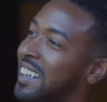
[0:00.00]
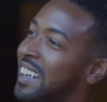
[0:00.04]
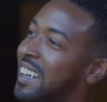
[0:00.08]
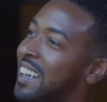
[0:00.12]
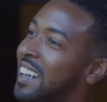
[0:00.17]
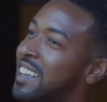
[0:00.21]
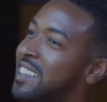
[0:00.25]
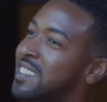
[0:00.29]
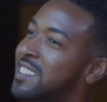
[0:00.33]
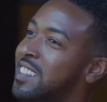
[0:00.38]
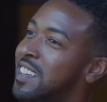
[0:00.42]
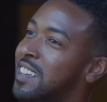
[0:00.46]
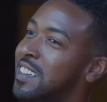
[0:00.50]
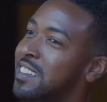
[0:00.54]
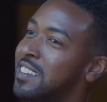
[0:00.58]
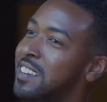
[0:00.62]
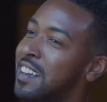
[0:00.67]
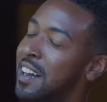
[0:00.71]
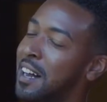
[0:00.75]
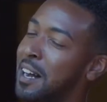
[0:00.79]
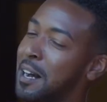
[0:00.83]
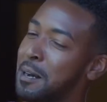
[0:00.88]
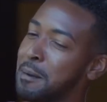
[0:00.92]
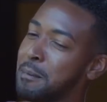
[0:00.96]
And I said,
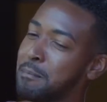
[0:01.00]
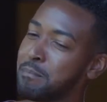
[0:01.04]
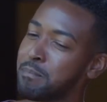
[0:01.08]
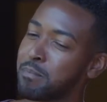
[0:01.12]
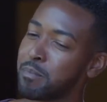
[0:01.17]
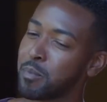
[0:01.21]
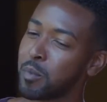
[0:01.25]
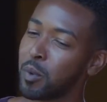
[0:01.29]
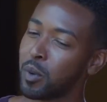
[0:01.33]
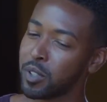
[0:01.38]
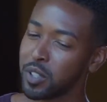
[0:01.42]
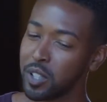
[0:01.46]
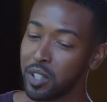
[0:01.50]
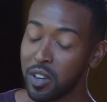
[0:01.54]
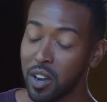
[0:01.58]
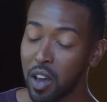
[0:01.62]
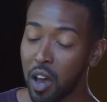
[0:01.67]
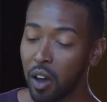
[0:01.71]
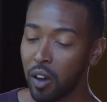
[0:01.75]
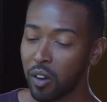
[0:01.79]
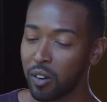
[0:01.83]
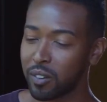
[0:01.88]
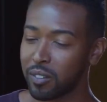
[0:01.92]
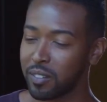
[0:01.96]

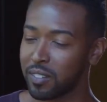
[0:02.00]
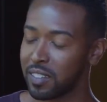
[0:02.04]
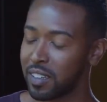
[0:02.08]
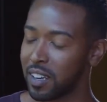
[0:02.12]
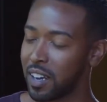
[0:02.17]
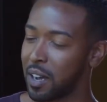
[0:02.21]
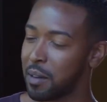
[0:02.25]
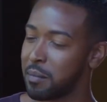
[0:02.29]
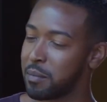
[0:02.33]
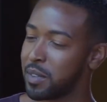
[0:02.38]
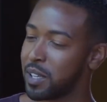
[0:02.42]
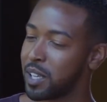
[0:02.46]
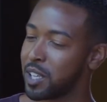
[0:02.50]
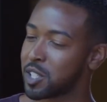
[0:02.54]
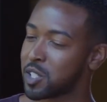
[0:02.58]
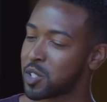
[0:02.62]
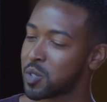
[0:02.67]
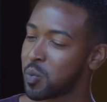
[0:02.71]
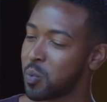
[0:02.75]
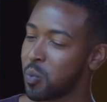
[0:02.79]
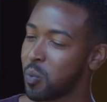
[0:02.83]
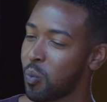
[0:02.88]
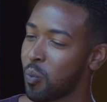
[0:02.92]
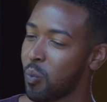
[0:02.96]
well, it's
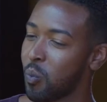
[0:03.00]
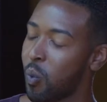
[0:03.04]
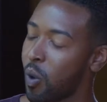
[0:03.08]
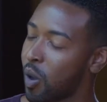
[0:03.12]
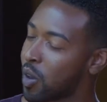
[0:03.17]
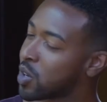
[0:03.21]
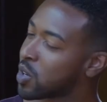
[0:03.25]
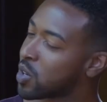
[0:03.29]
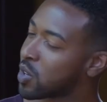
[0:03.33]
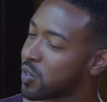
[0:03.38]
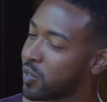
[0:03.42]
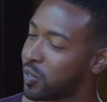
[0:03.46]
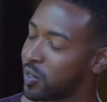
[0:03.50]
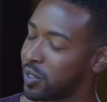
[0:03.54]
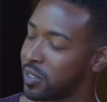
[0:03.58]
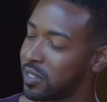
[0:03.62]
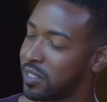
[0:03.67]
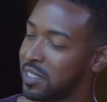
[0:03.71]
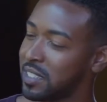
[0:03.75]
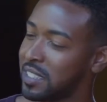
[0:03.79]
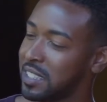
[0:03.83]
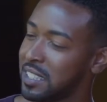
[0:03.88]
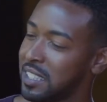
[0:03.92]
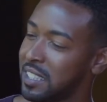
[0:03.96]

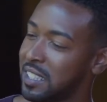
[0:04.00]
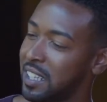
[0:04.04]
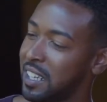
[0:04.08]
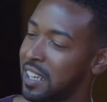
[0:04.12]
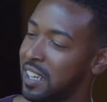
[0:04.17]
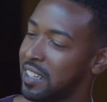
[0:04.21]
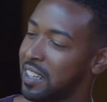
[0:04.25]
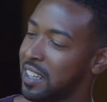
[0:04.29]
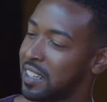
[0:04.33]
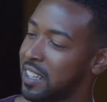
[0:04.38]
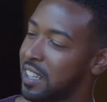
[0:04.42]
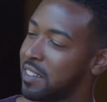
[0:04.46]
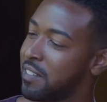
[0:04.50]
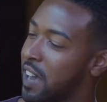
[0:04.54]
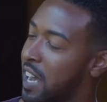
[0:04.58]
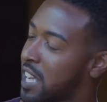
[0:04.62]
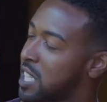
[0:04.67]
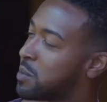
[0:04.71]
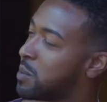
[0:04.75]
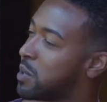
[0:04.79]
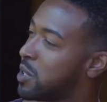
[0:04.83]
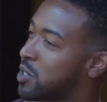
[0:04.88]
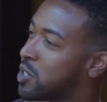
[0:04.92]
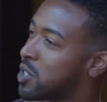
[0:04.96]
wonderful that they've
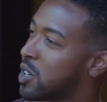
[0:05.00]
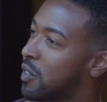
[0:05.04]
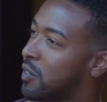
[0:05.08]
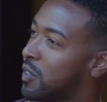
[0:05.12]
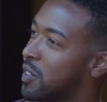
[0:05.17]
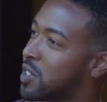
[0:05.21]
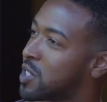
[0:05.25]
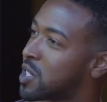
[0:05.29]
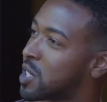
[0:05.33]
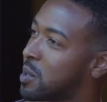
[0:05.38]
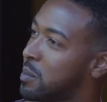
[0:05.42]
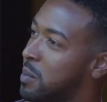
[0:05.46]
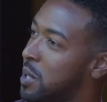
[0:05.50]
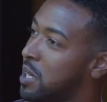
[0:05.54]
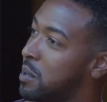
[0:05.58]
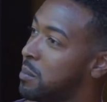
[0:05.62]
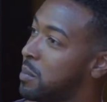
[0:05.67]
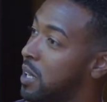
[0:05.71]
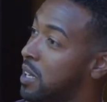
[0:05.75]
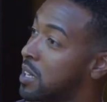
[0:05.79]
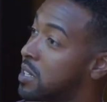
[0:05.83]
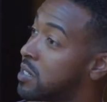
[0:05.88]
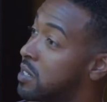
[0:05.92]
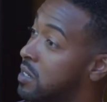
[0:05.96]
asked me to serve on this committee
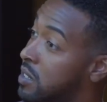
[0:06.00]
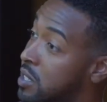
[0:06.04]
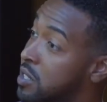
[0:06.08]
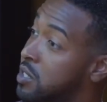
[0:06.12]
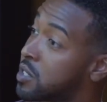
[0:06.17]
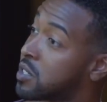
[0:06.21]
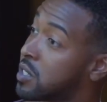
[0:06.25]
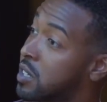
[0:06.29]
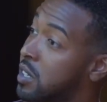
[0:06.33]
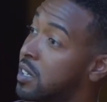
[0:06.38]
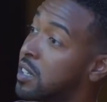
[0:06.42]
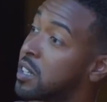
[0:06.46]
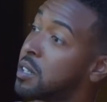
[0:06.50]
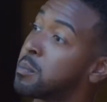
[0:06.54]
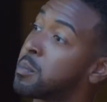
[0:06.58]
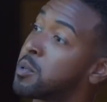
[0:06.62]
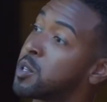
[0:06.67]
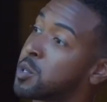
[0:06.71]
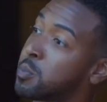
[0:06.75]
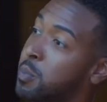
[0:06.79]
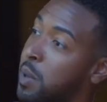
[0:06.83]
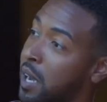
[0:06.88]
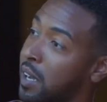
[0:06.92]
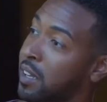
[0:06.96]
because they're interested in the
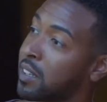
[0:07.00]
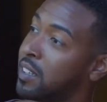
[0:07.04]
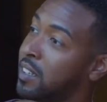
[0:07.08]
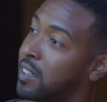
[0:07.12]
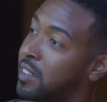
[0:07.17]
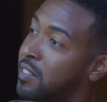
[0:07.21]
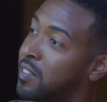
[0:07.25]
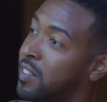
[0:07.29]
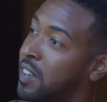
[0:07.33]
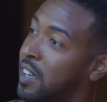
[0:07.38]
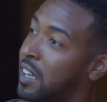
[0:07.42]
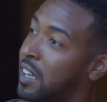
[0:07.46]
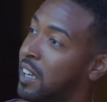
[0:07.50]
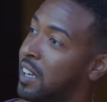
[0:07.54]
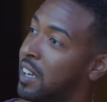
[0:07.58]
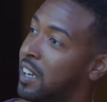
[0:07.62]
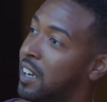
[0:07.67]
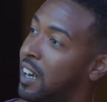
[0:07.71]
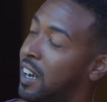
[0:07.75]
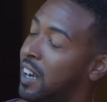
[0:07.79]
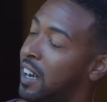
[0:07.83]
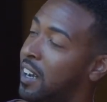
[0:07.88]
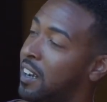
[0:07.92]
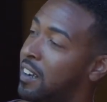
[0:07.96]
perspective
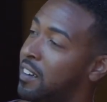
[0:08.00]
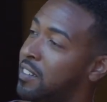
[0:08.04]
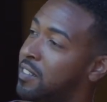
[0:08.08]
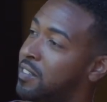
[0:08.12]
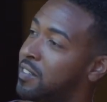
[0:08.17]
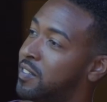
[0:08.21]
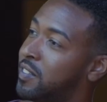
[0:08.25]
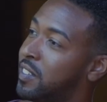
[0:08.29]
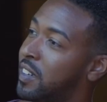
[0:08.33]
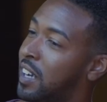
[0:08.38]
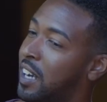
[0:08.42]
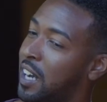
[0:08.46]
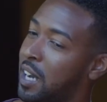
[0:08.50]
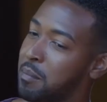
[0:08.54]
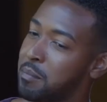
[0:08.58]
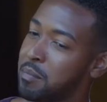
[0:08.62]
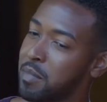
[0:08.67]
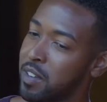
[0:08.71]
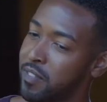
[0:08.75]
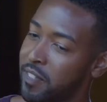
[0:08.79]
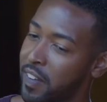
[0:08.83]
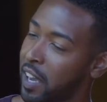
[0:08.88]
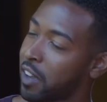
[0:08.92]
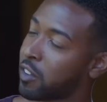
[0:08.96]
of
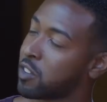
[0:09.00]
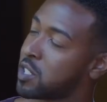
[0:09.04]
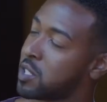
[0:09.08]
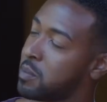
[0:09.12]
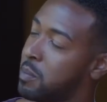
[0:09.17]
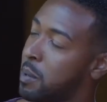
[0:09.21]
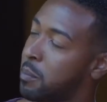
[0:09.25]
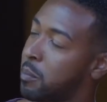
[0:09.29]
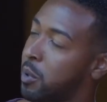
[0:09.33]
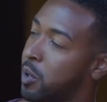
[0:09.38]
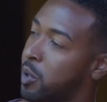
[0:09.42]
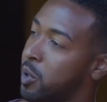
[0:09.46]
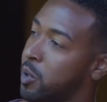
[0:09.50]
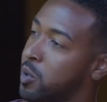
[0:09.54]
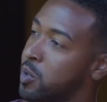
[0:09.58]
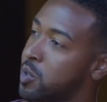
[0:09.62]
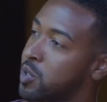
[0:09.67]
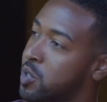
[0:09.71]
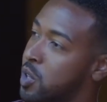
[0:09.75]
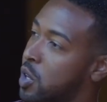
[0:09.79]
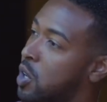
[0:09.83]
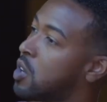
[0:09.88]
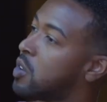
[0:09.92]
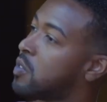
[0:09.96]
a faculty member who
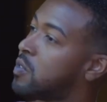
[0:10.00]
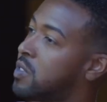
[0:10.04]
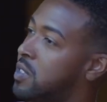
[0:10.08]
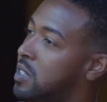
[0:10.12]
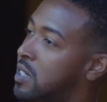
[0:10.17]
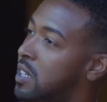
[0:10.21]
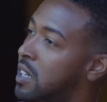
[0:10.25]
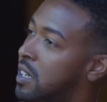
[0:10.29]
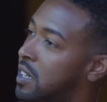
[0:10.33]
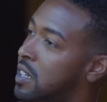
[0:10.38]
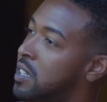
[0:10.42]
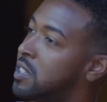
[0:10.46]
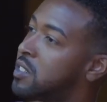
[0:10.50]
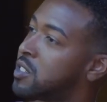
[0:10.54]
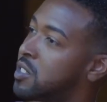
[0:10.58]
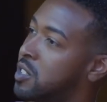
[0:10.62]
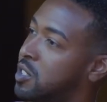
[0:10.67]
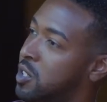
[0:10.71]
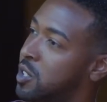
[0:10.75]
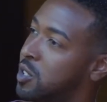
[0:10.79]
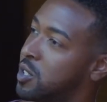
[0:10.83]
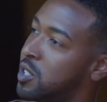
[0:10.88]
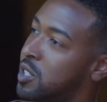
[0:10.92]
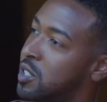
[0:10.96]
served in
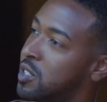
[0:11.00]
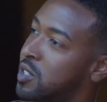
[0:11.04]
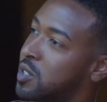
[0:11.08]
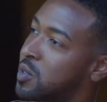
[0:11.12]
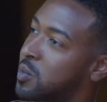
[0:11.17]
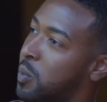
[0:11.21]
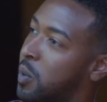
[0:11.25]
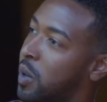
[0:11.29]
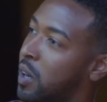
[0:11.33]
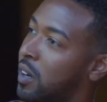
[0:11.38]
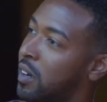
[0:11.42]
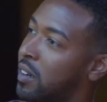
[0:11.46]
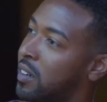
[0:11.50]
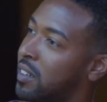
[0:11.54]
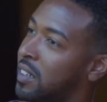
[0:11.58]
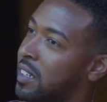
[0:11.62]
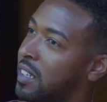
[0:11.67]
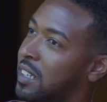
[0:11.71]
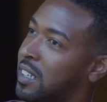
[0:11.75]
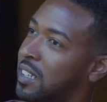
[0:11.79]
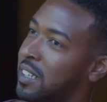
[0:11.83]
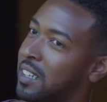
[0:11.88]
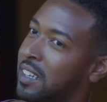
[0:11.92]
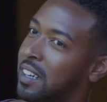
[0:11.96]
institutions where
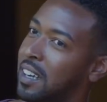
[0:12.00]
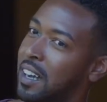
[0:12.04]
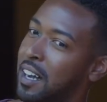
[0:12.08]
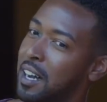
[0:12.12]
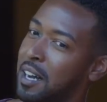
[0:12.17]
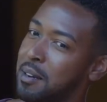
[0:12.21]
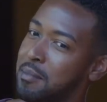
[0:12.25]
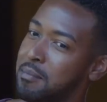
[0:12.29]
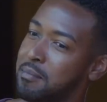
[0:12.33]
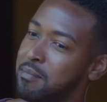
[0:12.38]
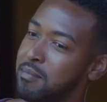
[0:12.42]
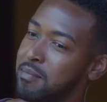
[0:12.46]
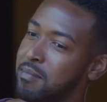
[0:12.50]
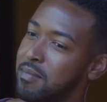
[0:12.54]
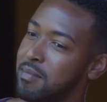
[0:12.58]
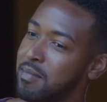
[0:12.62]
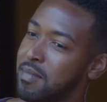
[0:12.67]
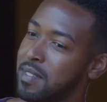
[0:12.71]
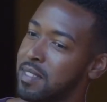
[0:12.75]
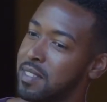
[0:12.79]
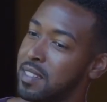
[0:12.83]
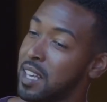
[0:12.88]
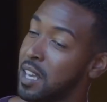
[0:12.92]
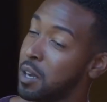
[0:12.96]

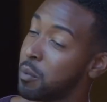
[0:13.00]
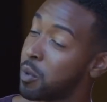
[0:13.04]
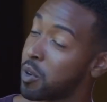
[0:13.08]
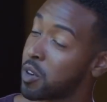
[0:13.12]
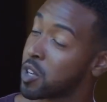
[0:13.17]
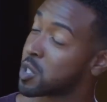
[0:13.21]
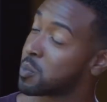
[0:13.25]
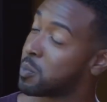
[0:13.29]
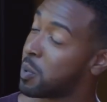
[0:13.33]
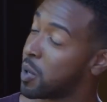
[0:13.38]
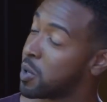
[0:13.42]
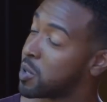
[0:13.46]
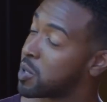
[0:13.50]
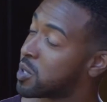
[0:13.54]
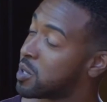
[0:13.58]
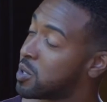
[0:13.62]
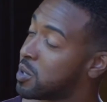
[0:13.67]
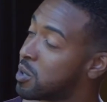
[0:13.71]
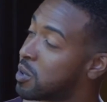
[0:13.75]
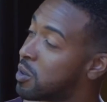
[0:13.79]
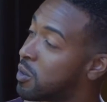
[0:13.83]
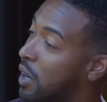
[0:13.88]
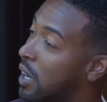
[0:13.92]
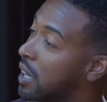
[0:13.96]
they were exposed to
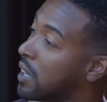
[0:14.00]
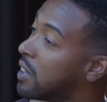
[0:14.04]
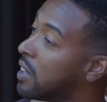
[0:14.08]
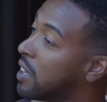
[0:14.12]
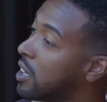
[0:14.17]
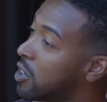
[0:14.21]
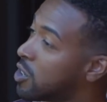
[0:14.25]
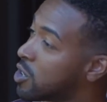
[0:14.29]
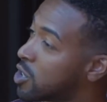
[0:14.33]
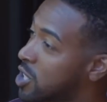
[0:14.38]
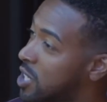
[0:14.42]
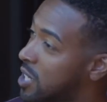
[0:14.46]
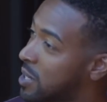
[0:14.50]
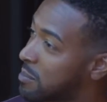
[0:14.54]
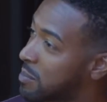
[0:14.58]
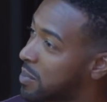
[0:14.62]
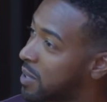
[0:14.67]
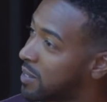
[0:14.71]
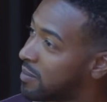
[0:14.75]
great leadership,